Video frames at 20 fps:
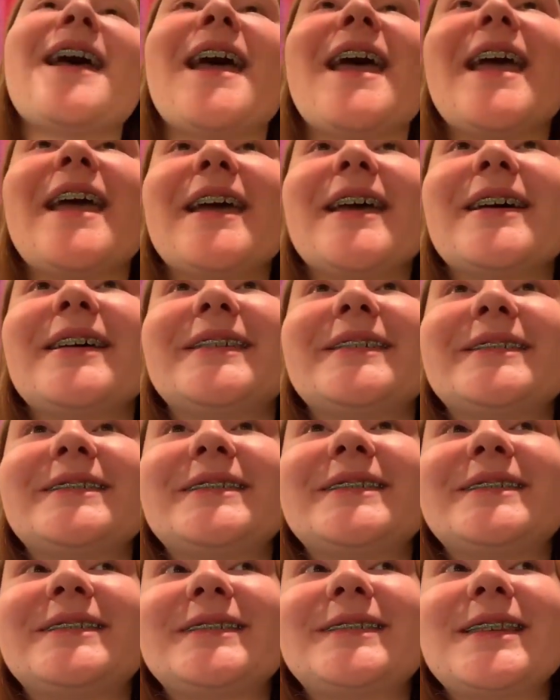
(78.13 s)

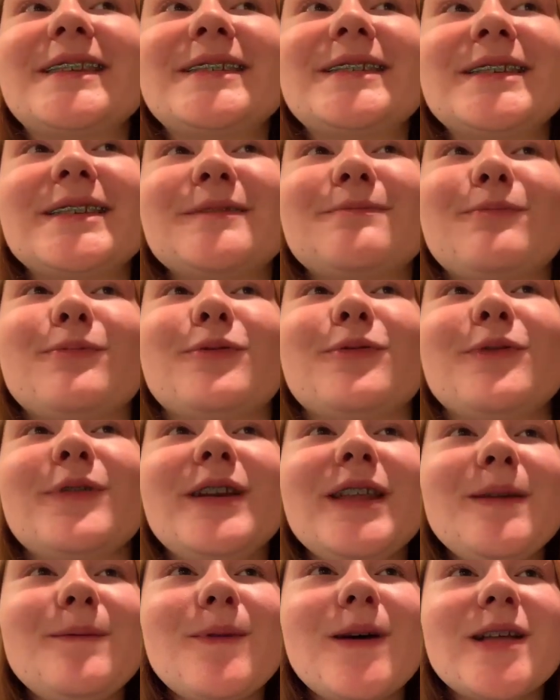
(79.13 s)
And this is
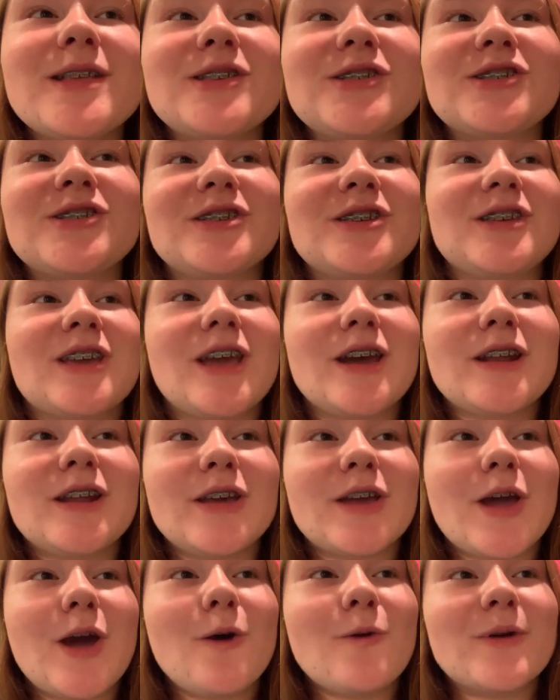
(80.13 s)
pretty much
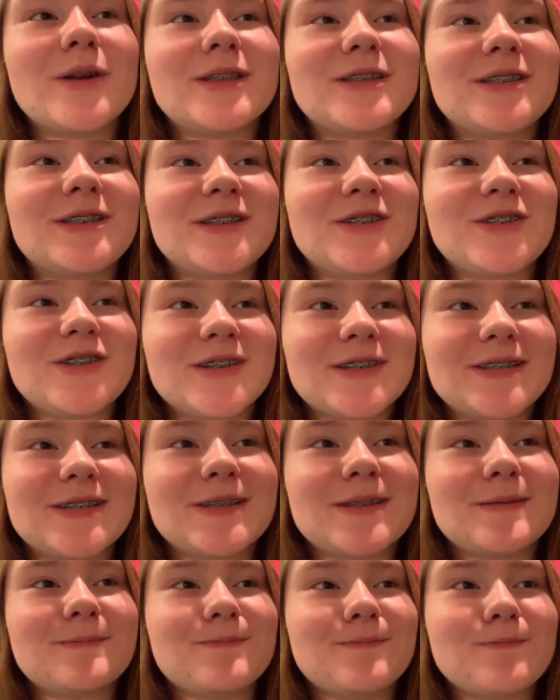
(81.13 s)
gonna go into just
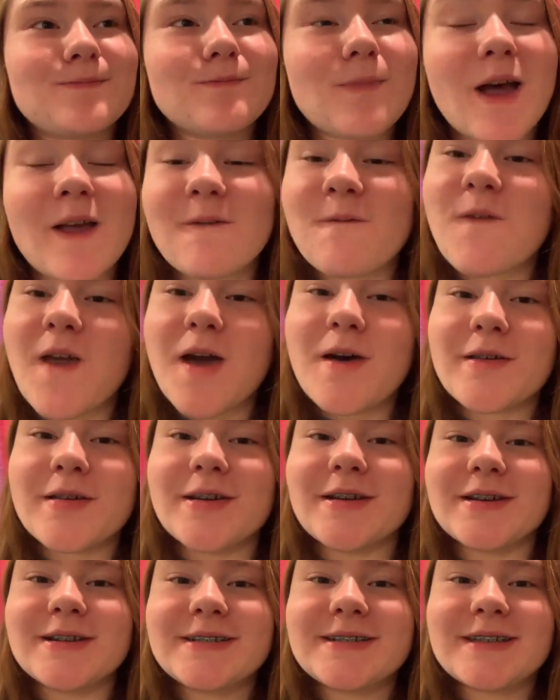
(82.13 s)
my
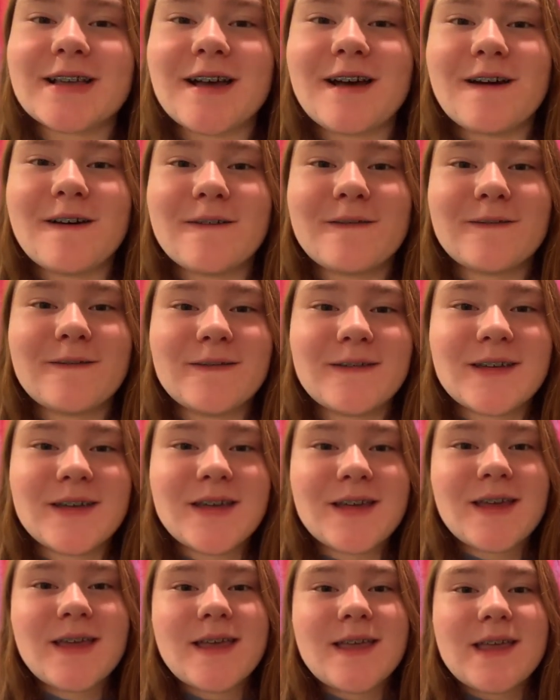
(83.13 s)
failures of
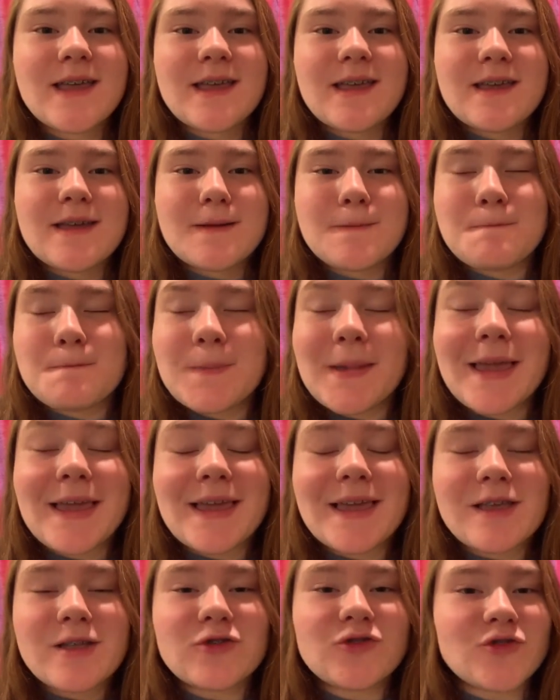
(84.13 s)

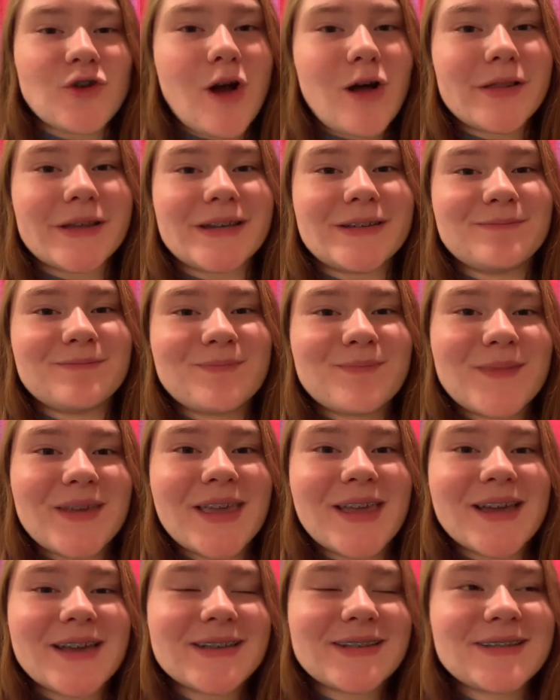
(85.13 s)
me drawing
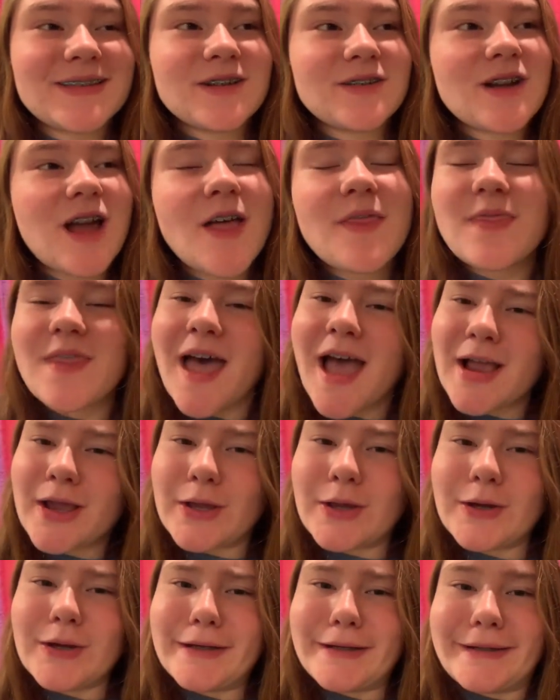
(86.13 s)
because they're not that
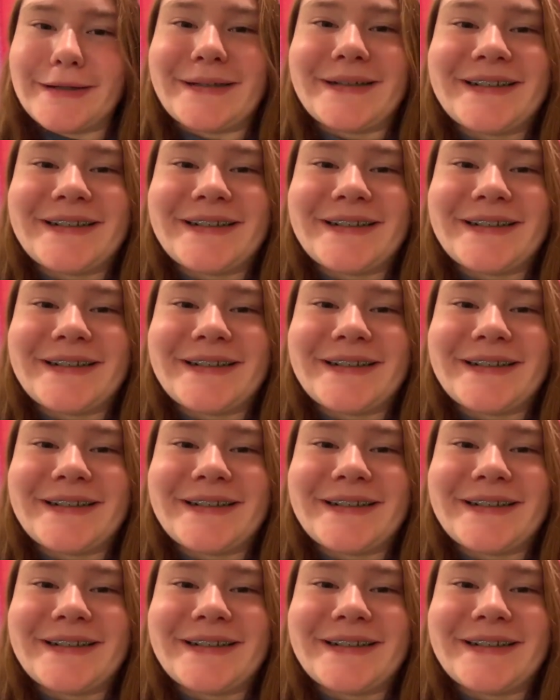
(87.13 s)
good.